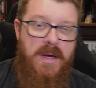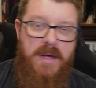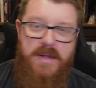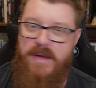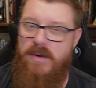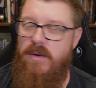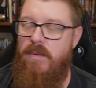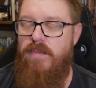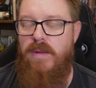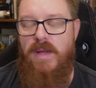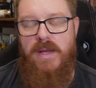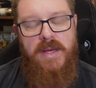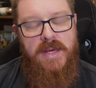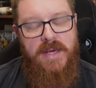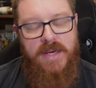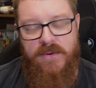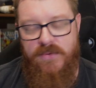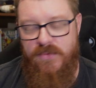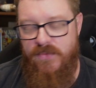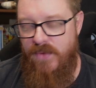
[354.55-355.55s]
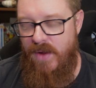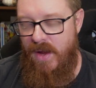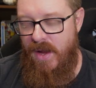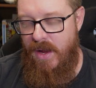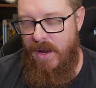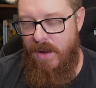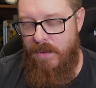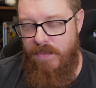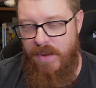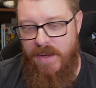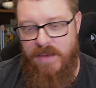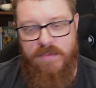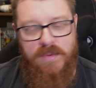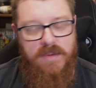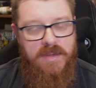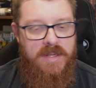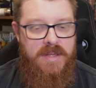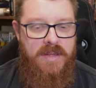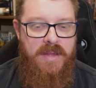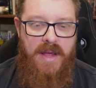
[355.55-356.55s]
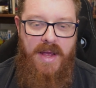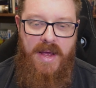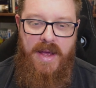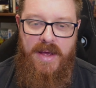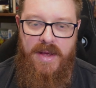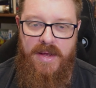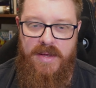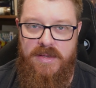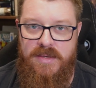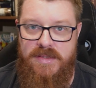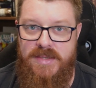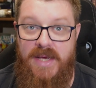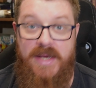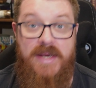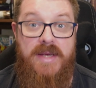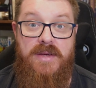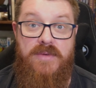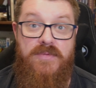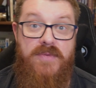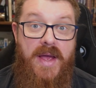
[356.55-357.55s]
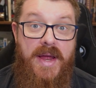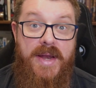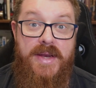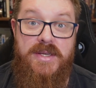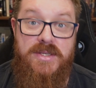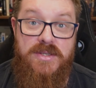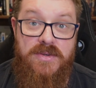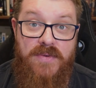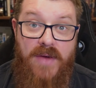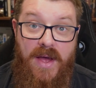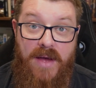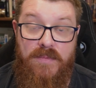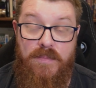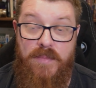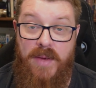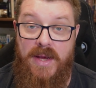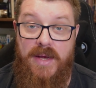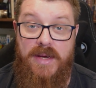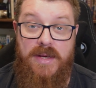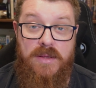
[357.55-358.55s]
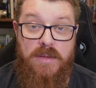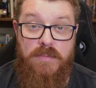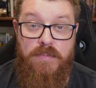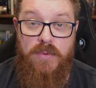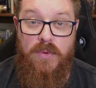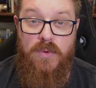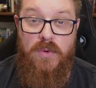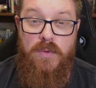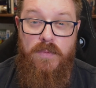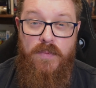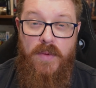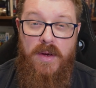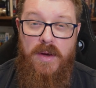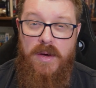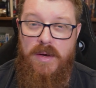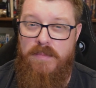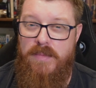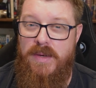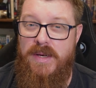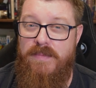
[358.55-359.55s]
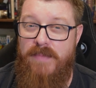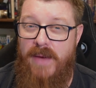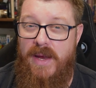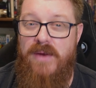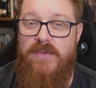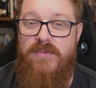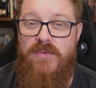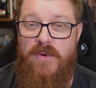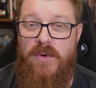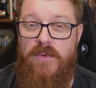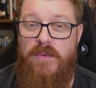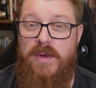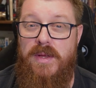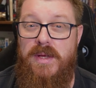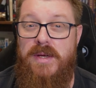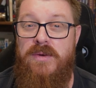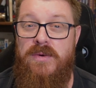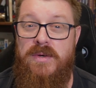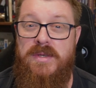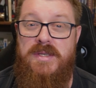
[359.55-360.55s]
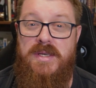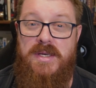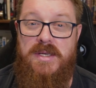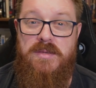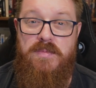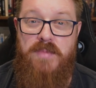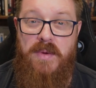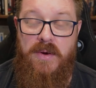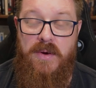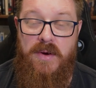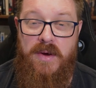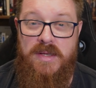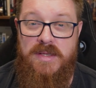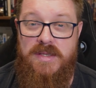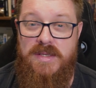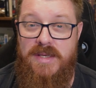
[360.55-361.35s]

There were plenty of people in there taking advantage of being in the pool, but it made it for a really noisy experience.